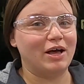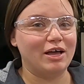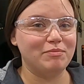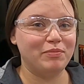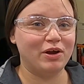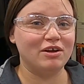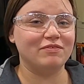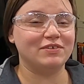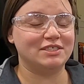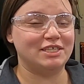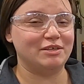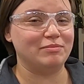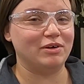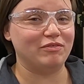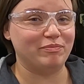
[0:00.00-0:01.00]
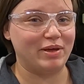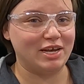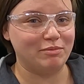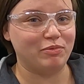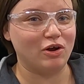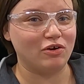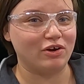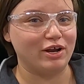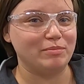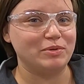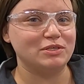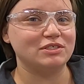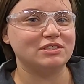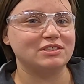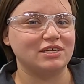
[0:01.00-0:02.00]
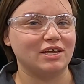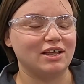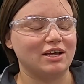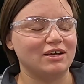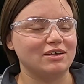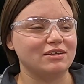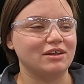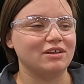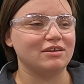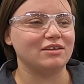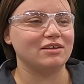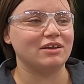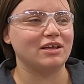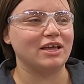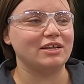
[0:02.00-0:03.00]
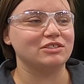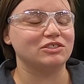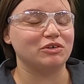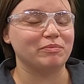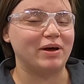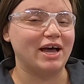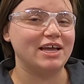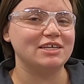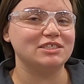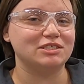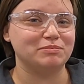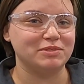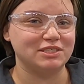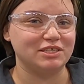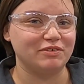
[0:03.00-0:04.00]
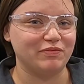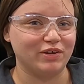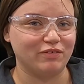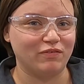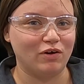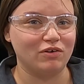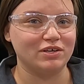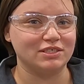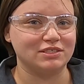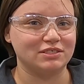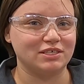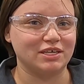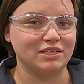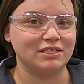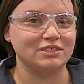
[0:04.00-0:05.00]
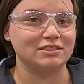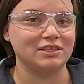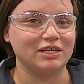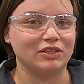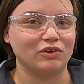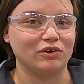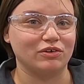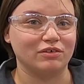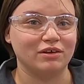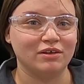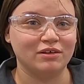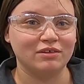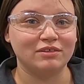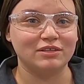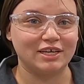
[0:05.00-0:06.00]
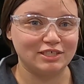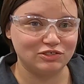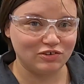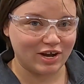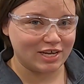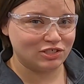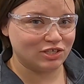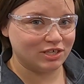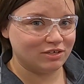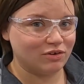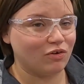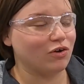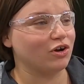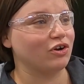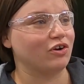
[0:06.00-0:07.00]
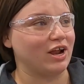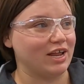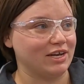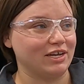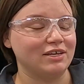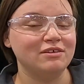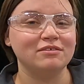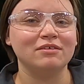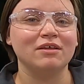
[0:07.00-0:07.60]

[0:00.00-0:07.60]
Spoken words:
I'm part of a team of many programmers, and so my specific focus is either laser etching or grinding.